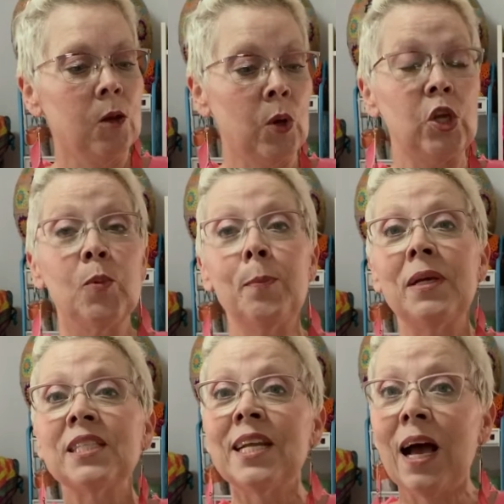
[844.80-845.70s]
well, you've been
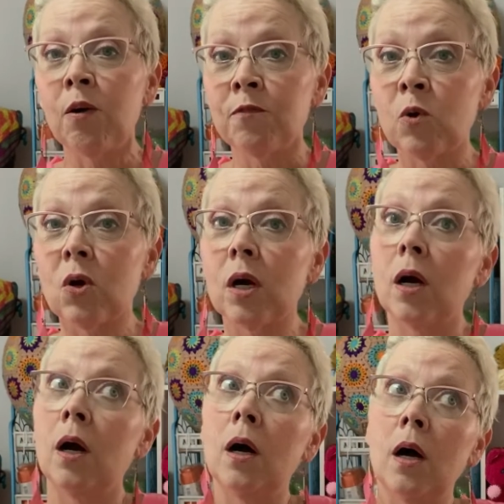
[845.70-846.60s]
missing out for
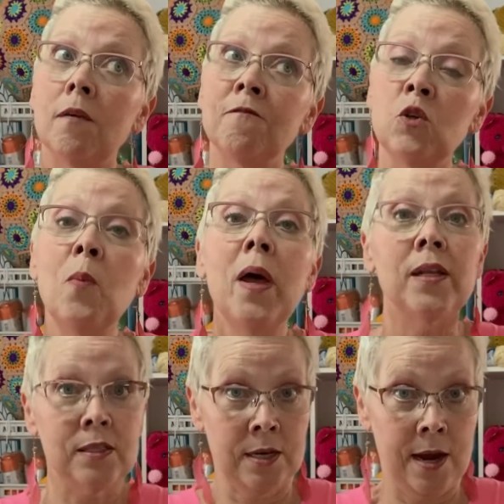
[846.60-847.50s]
a few
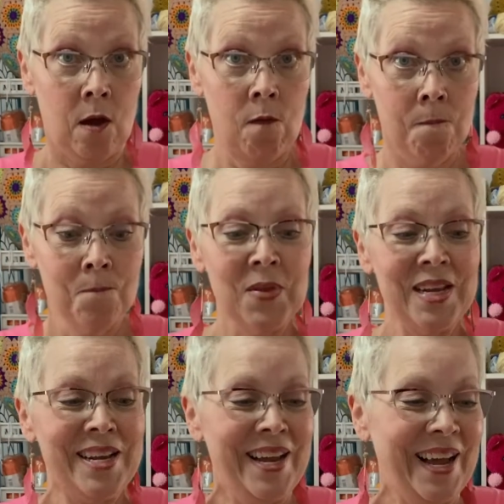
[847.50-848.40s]
months now.
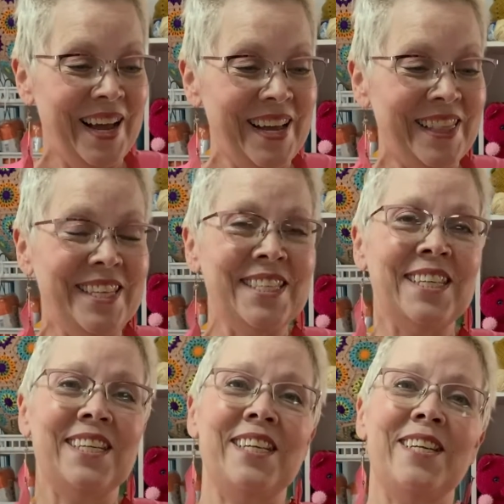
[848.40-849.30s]
This
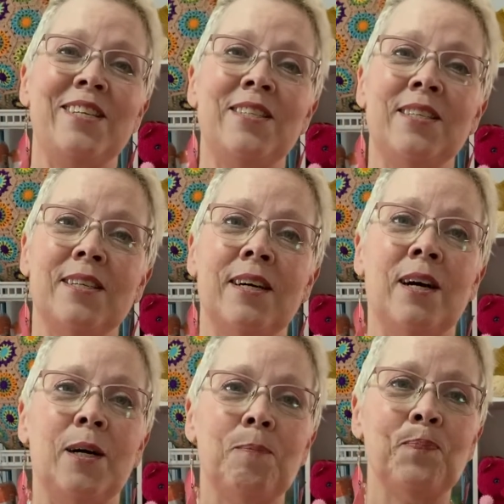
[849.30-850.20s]
is
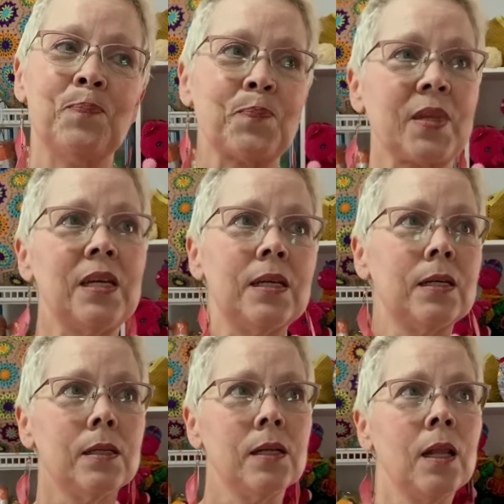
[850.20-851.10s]

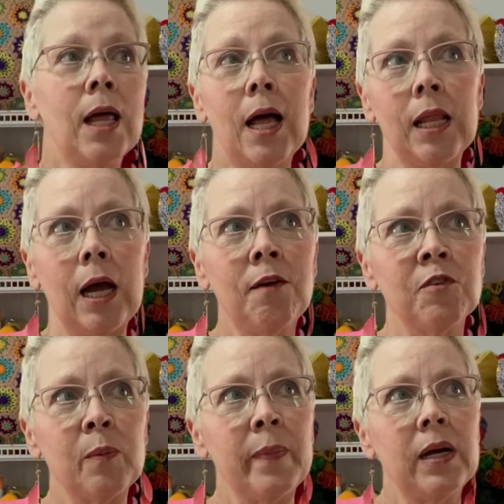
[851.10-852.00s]
Lala
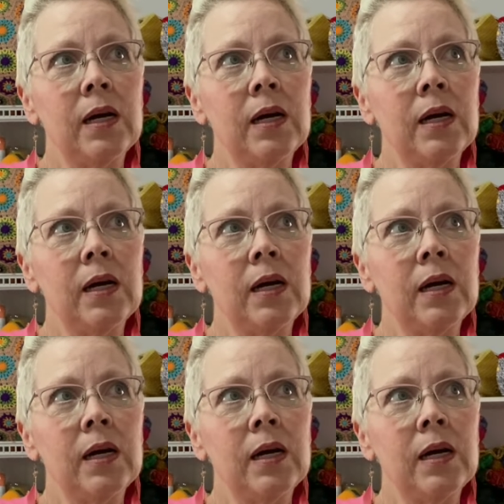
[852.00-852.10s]
from